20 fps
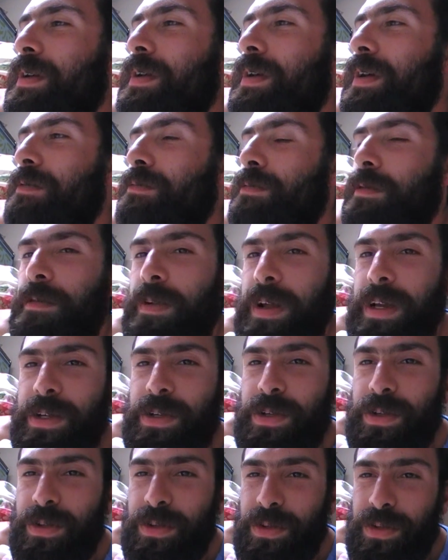and
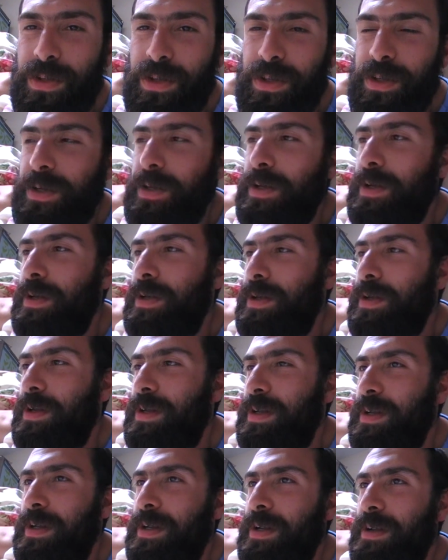reflections
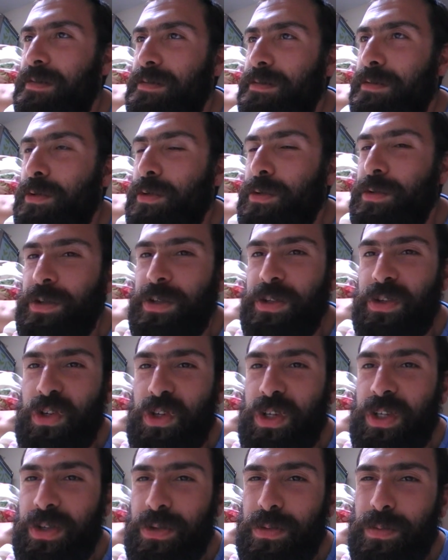and thoughts and
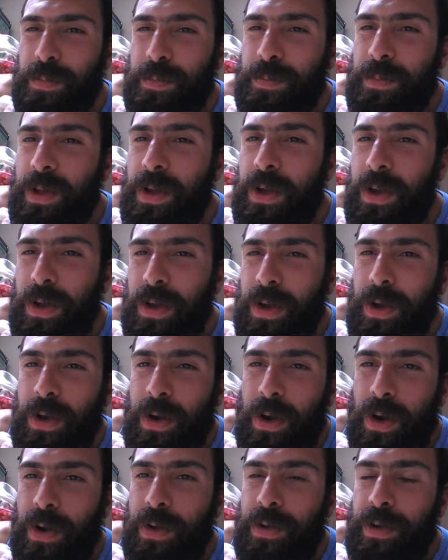shizzle
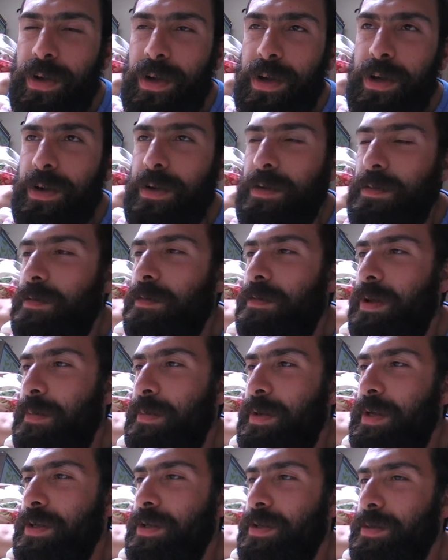on
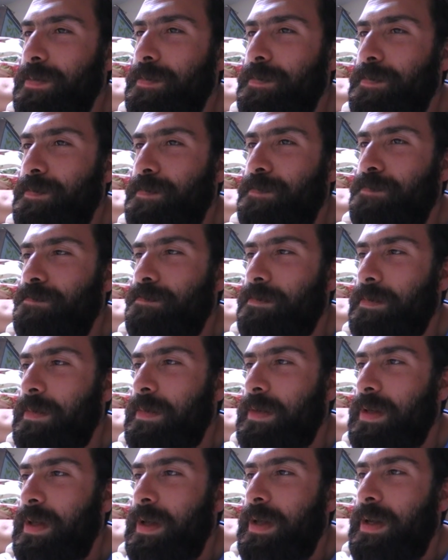feminism.
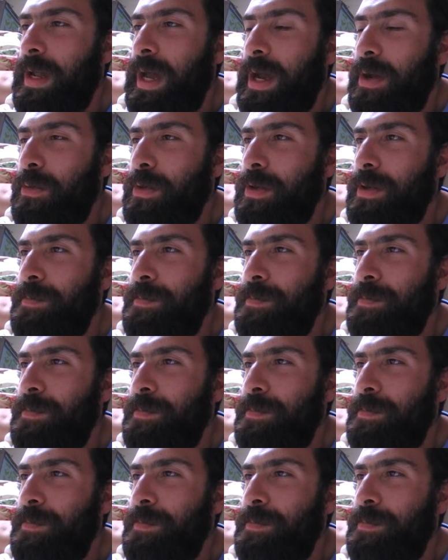Now,